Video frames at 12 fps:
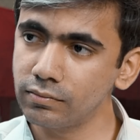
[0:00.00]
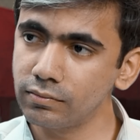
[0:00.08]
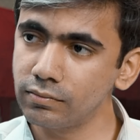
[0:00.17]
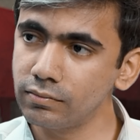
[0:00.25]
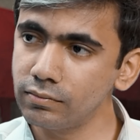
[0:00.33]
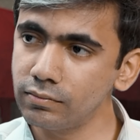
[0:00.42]

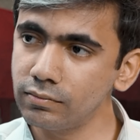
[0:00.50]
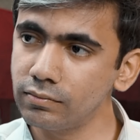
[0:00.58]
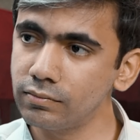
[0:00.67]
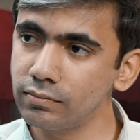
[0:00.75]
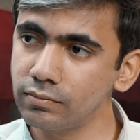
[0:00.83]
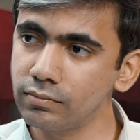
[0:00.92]

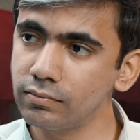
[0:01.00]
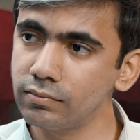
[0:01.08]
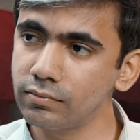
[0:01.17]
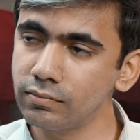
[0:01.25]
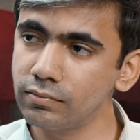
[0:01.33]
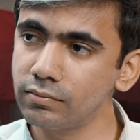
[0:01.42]

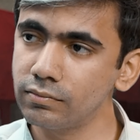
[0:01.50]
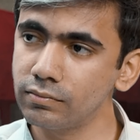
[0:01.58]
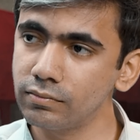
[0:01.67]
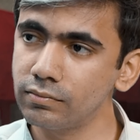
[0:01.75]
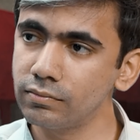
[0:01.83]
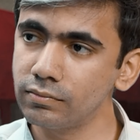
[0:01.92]

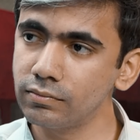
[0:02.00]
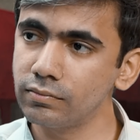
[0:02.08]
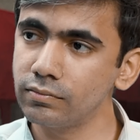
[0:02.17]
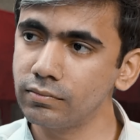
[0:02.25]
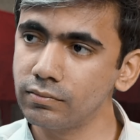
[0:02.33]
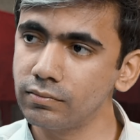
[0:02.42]

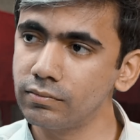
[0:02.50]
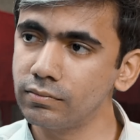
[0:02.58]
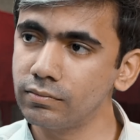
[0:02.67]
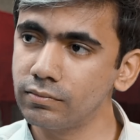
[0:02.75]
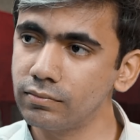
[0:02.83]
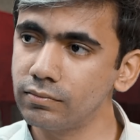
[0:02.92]
This person isn't speaking.